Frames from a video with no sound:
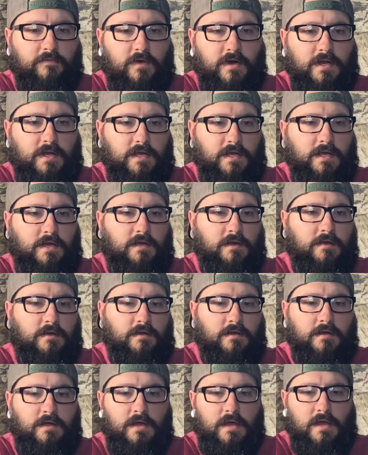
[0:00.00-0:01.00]
on it
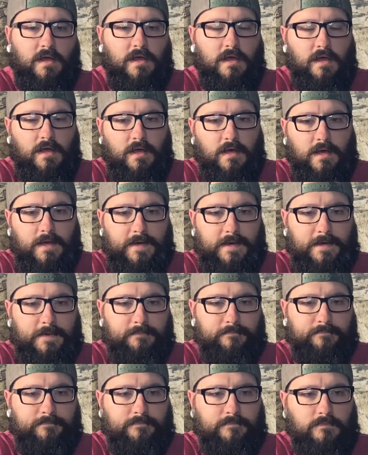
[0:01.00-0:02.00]
here.
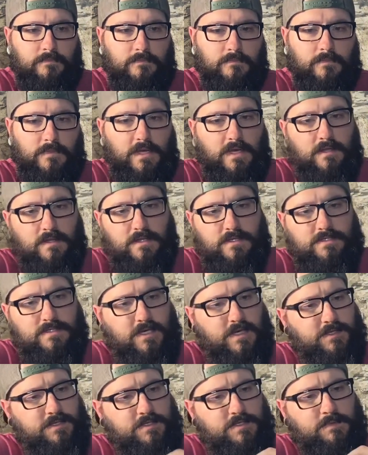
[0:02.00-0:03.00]
The
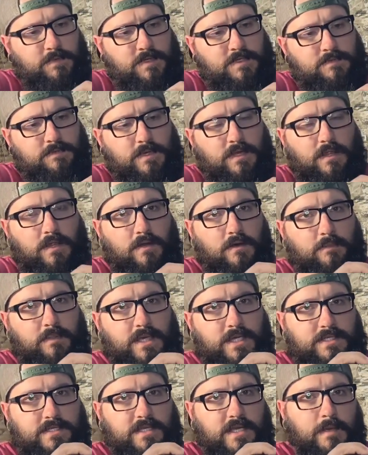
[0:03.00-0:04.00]
sights are supposed to be a little
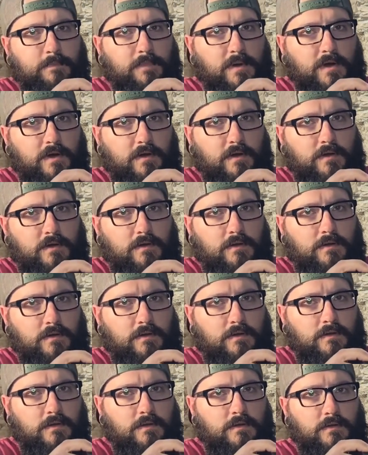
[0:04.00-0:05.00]
bit deeper.
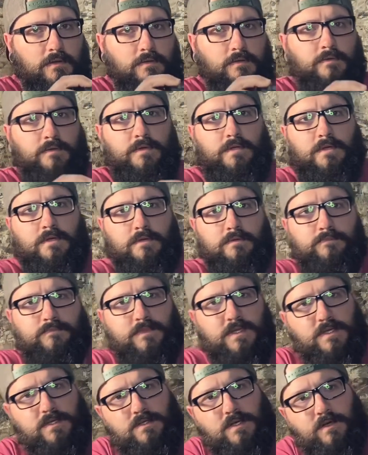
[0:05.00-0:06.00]

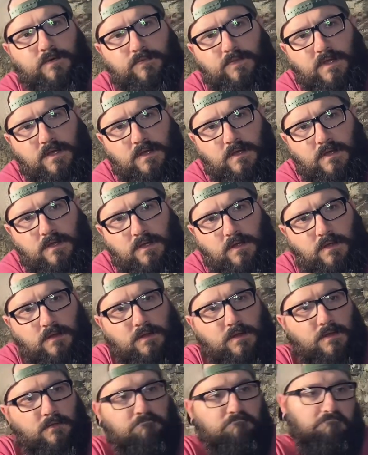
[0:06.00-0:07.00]
Like so.
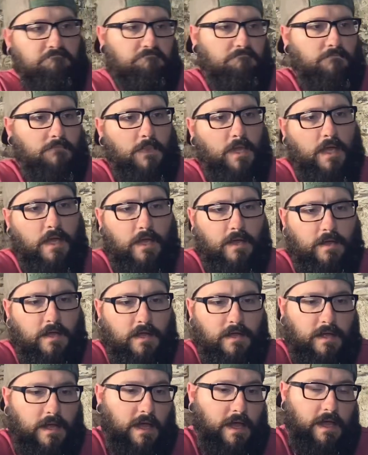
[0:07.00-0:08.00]

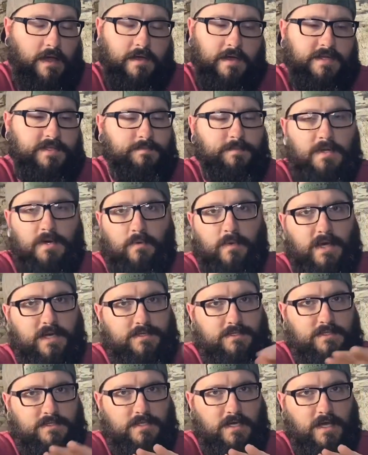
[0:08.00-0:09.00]
And it's been a while
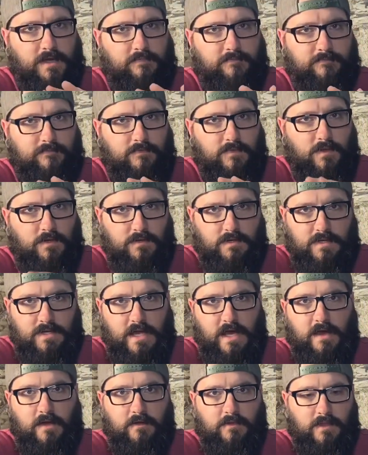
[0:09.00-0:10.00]
since I looked
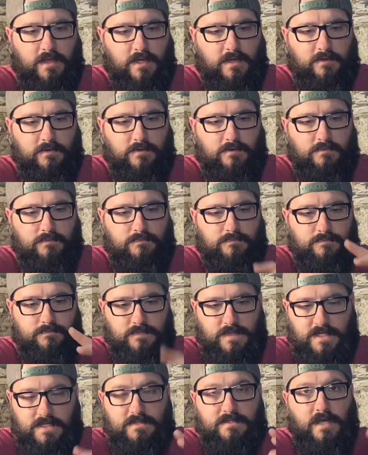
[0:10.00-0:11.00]
down like
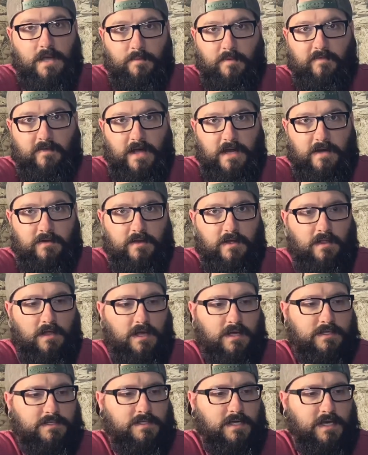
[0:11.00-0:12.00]
these type of factory
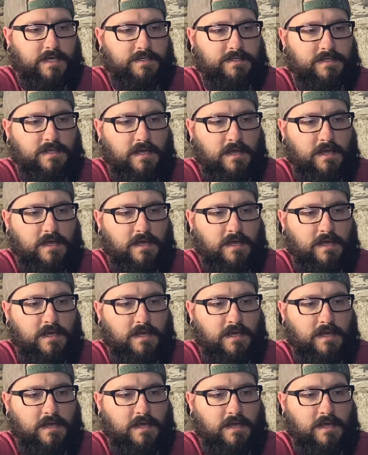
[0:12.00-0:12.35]
Glock sights.